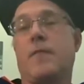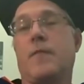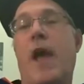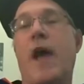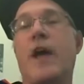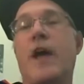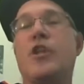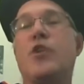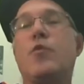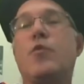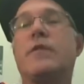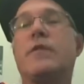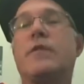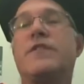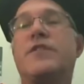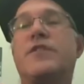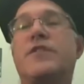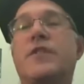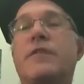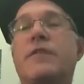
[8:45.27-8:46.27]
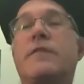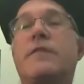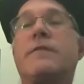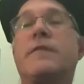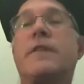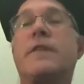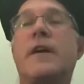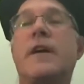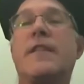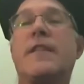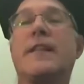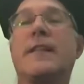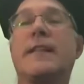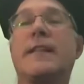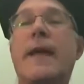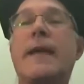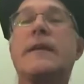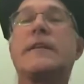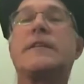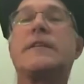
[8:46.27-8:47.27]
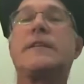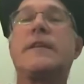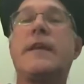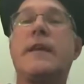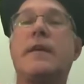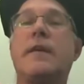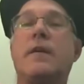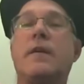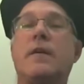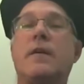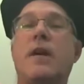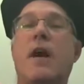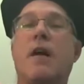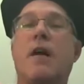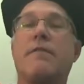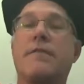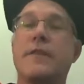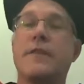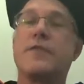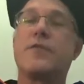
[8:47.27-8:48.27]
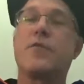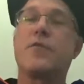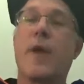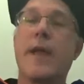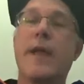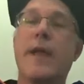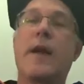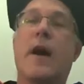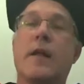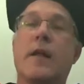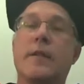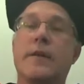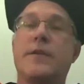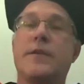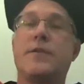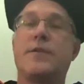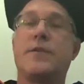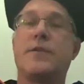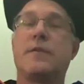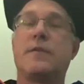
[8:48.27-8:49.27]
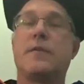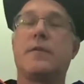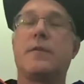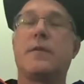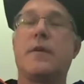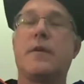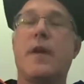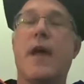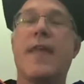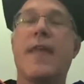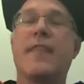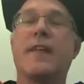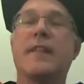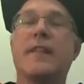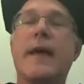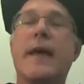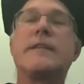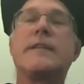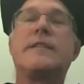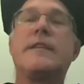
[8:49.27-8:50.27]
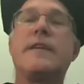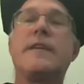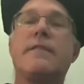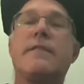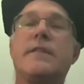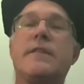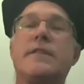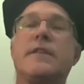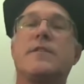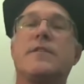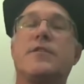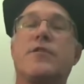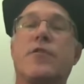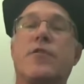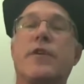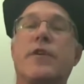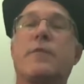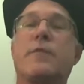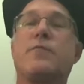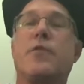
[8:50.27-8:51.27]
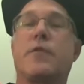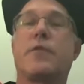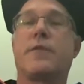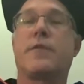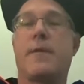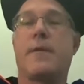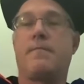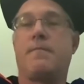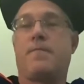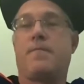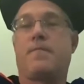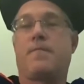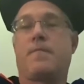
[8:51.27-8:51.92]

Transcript: and you will have served the legacy of this great college and the legacy of this historic program.